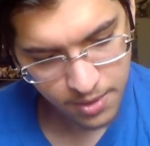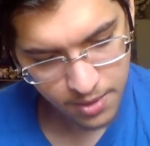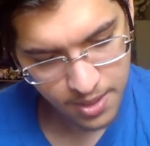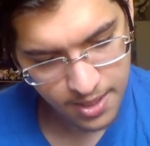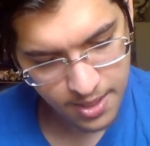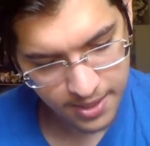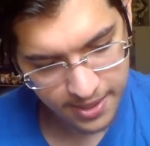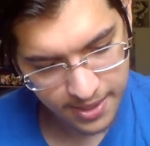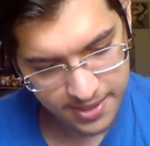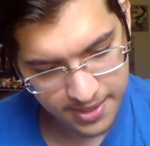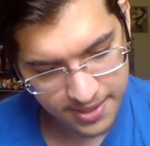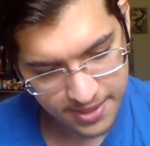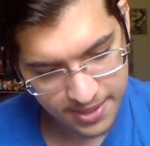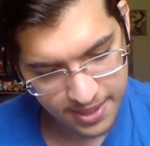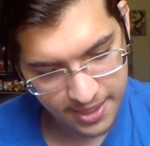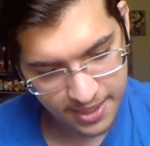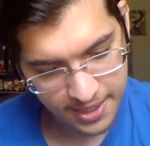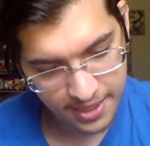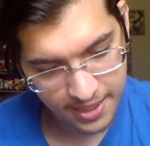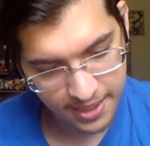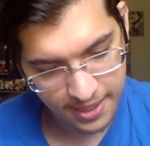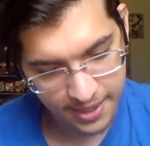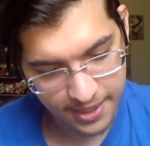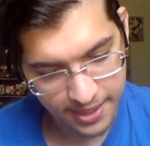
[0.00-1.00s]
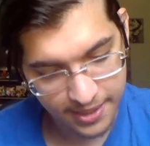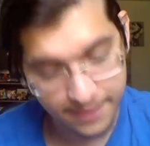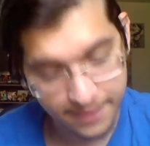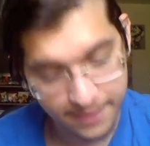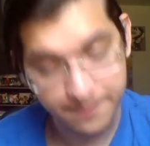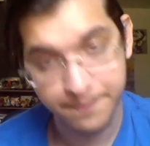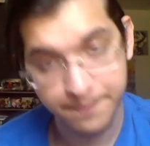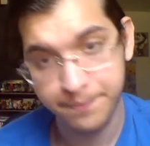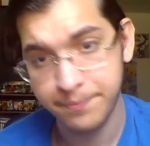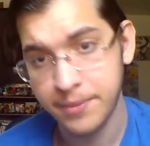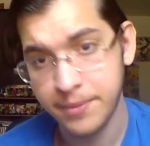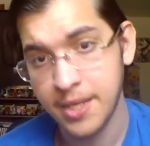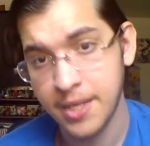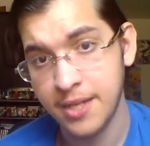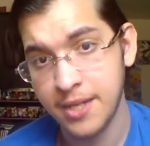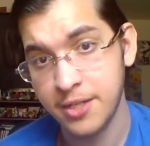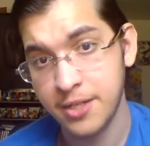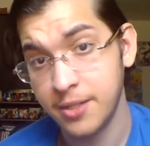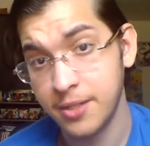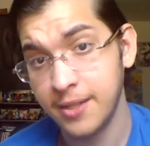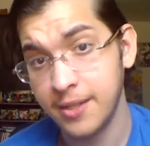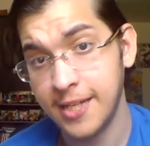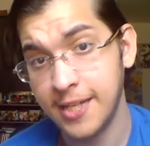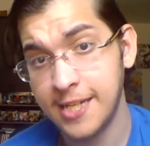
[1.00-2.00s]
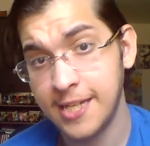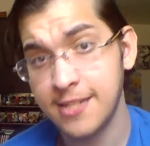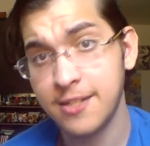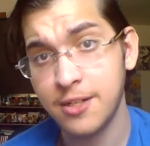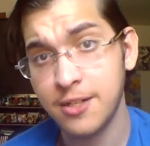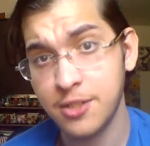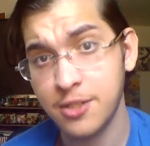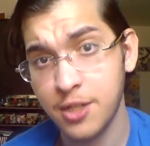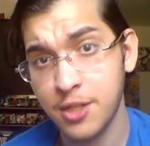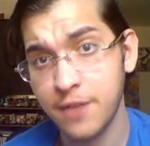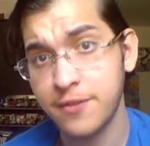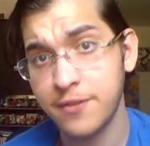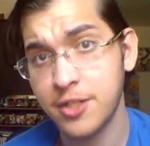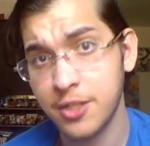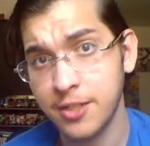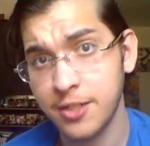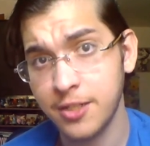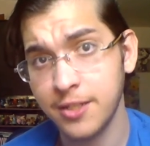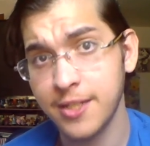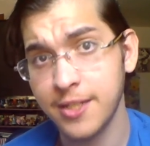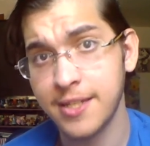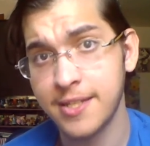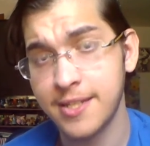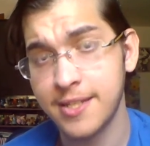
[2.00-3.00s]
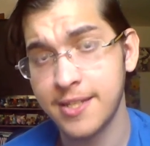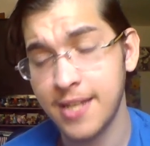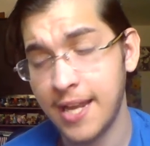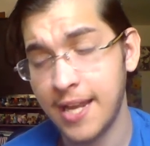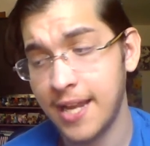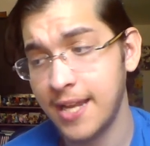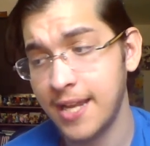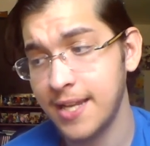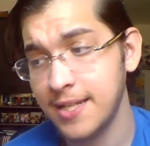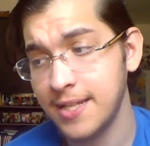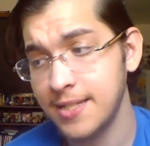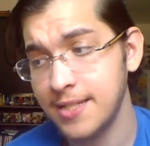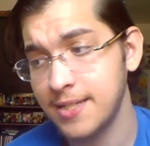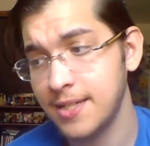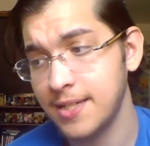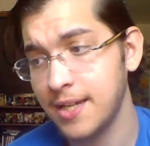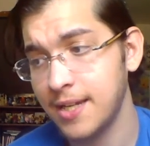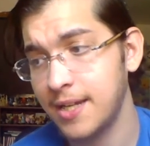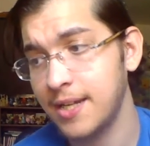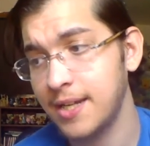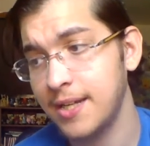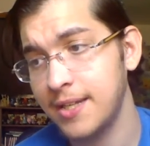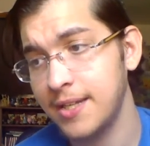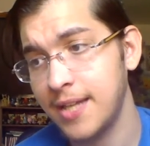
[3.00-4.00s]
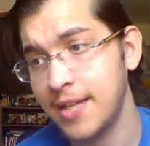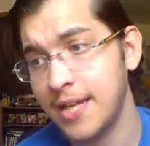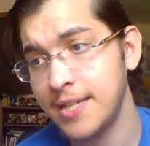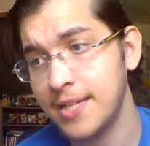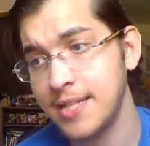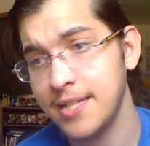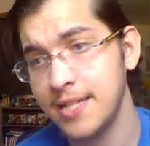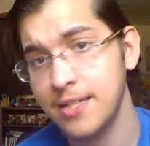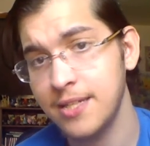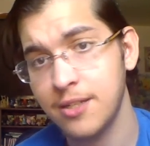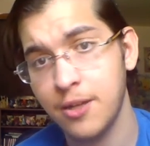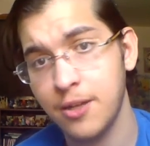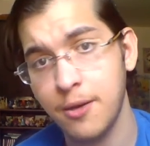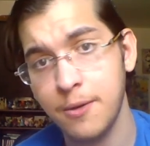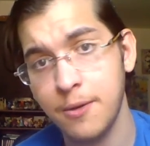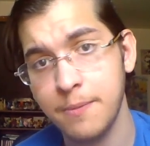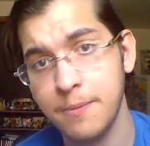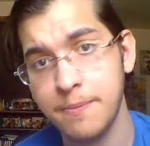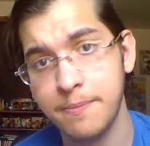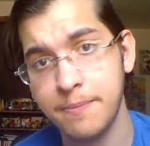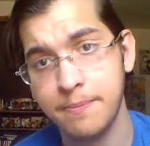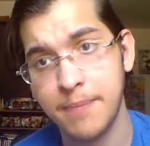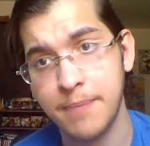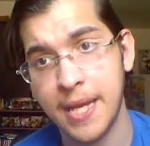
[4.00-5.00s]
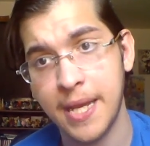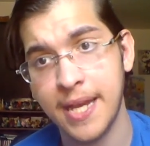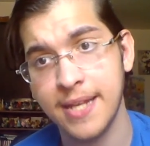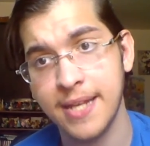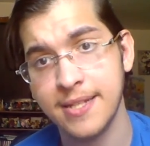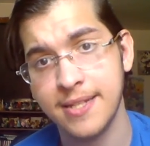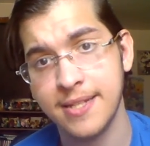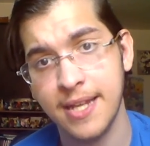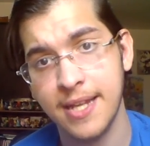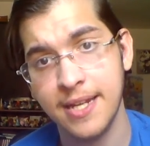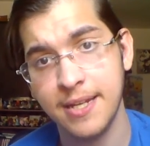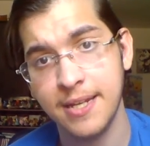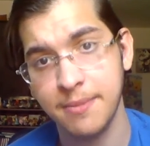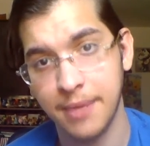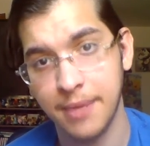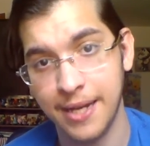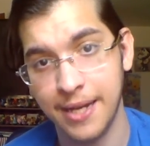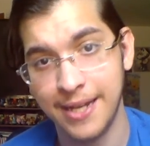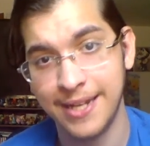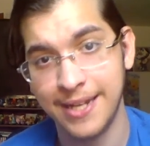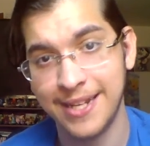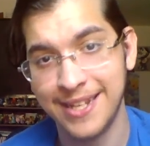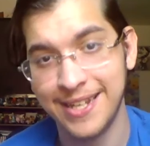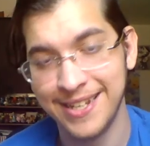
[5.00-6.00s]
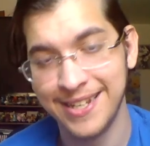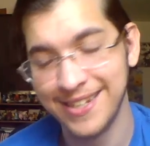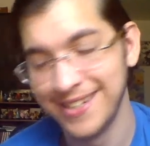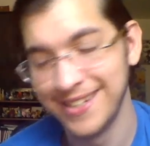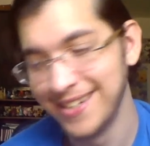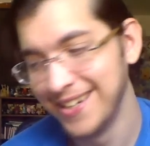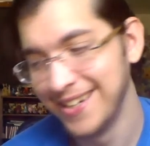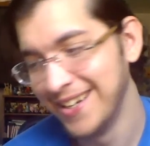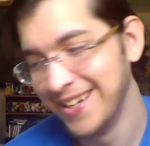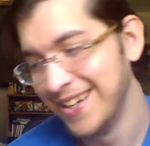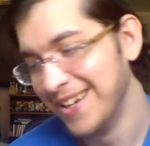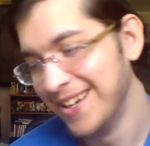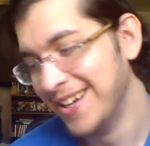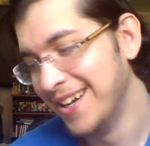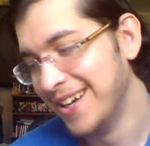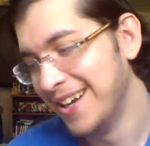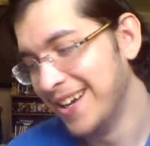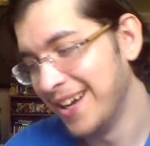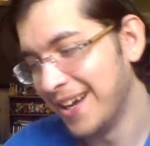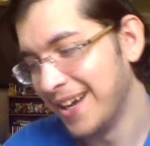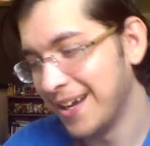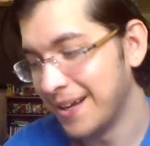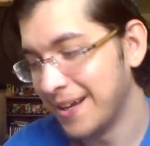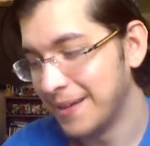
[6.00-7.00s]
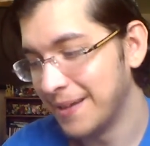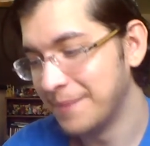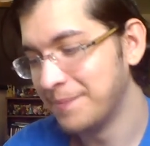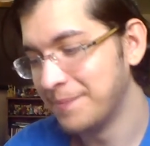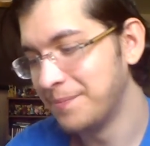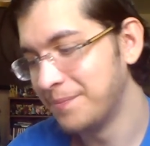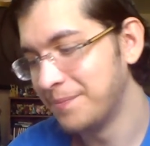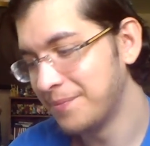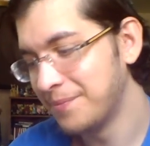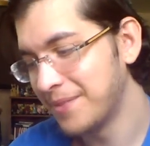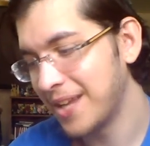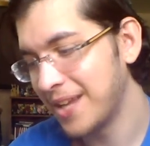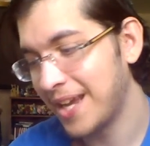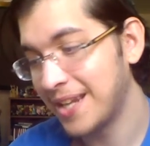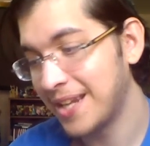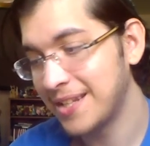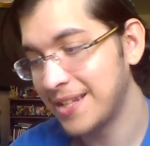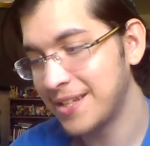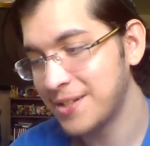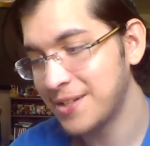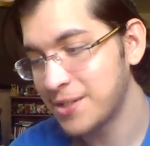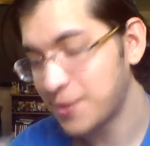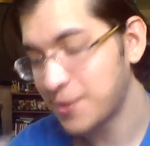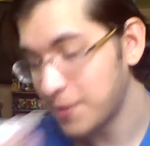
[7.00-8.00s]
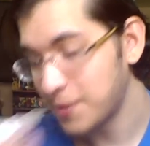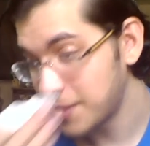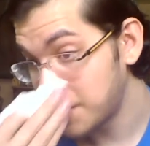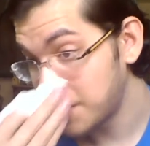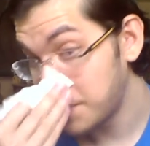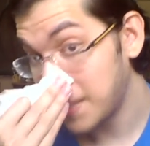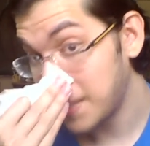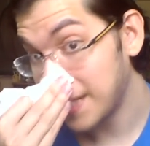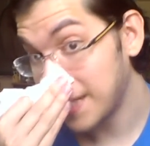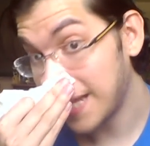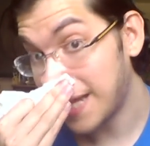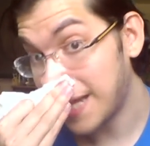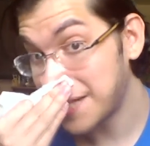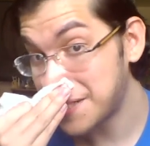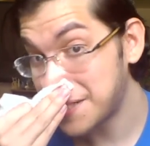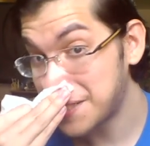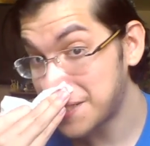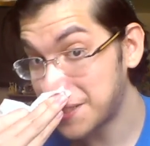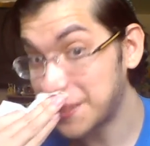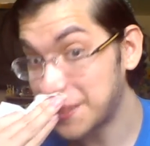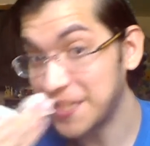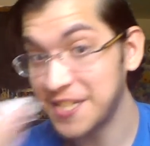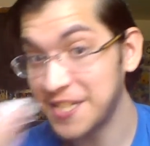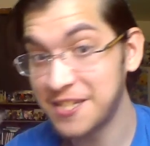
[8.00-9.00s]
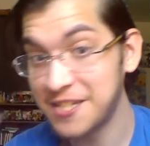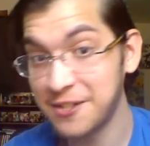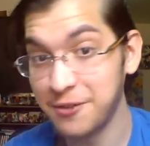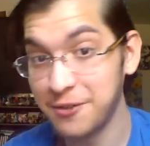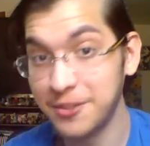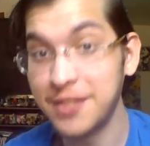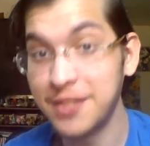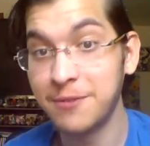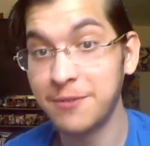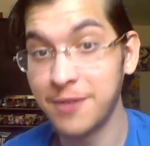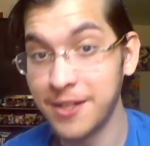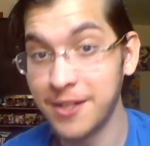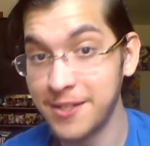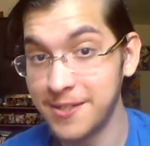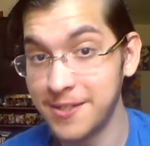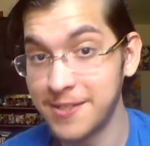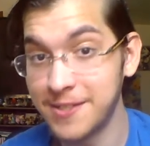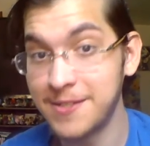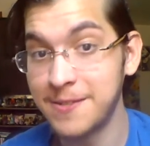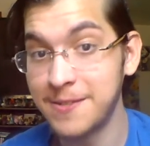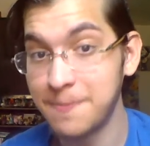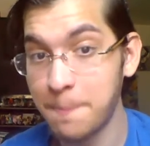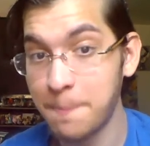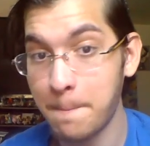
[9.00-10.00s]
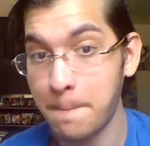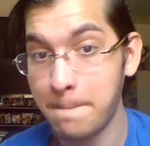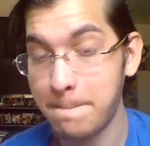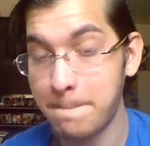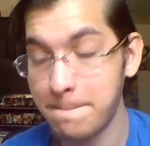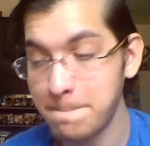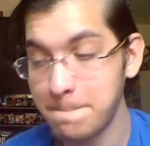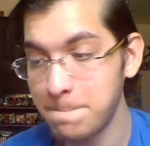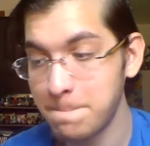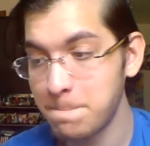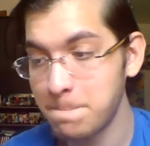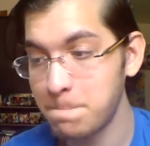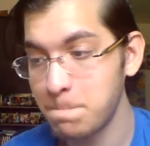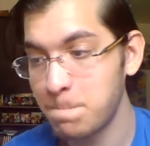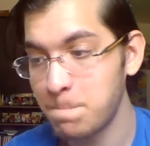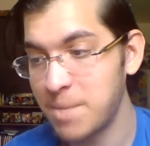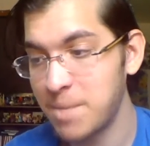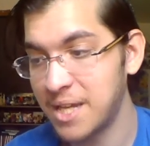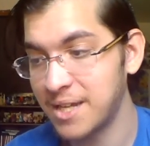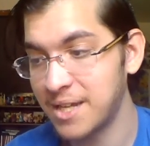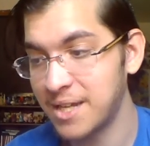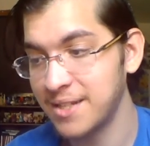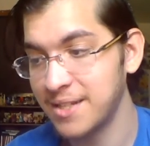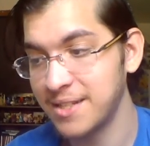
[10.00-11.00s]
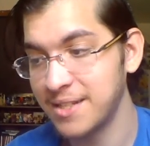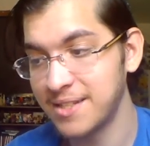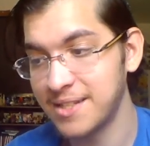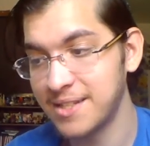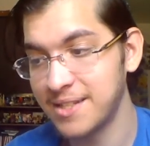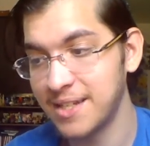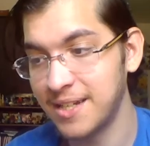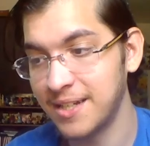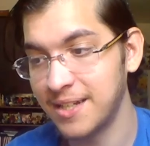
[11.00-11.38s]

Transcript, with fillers: Let's see. Link starts off shirtless, and that didn't go past anybody. And there's going to be a lot of shirtless-only runs, because